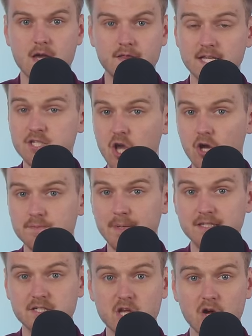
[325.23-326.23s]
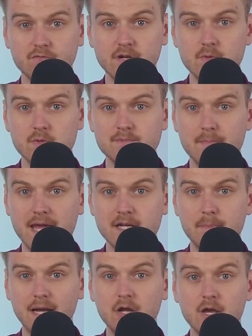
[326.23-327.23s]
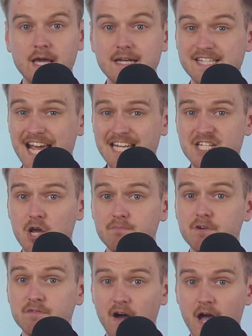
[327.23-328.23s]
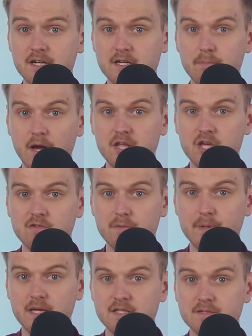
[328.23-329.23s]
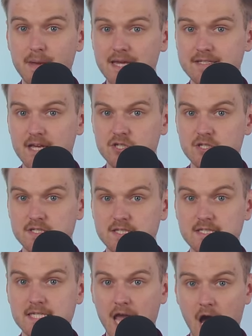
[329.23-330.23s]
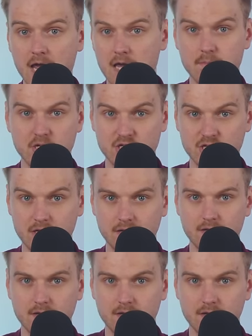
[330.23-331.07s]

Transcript: This cosmic discovery was made by looking at data provided by the European Space Agency's Gaia mission.